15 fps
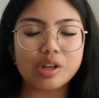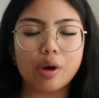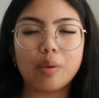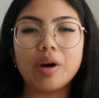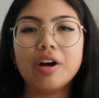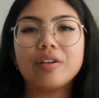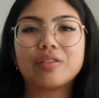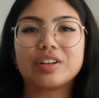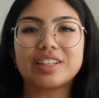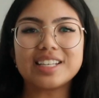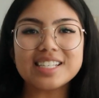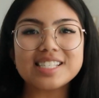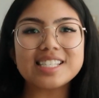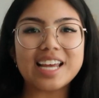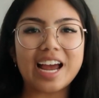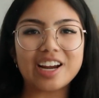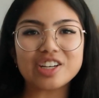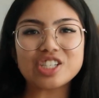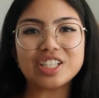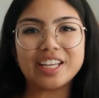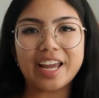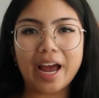So for this to
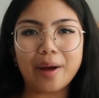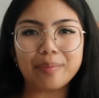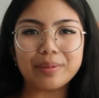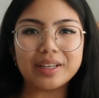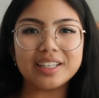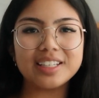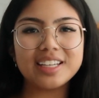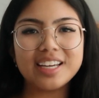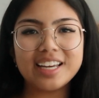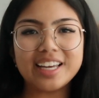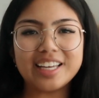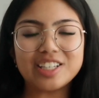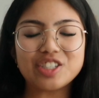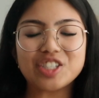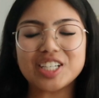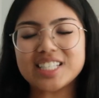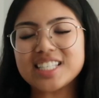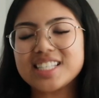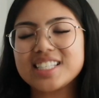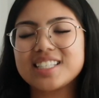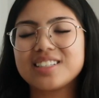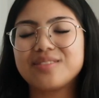actually happen, it's
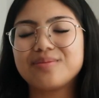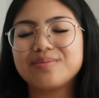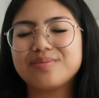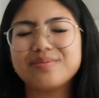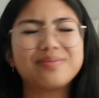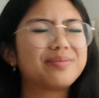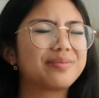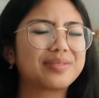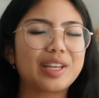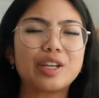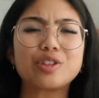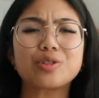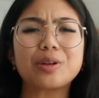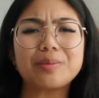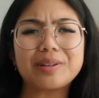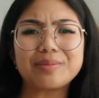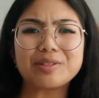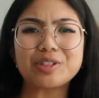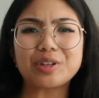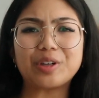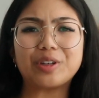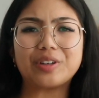just a dream come
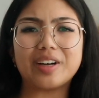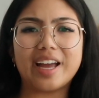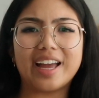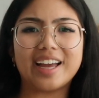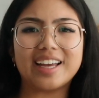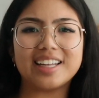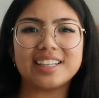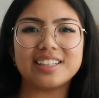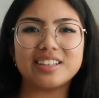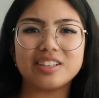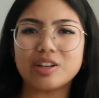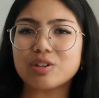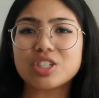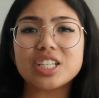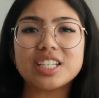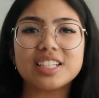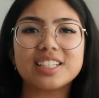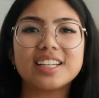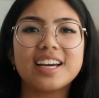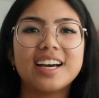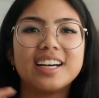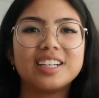true, and Notion,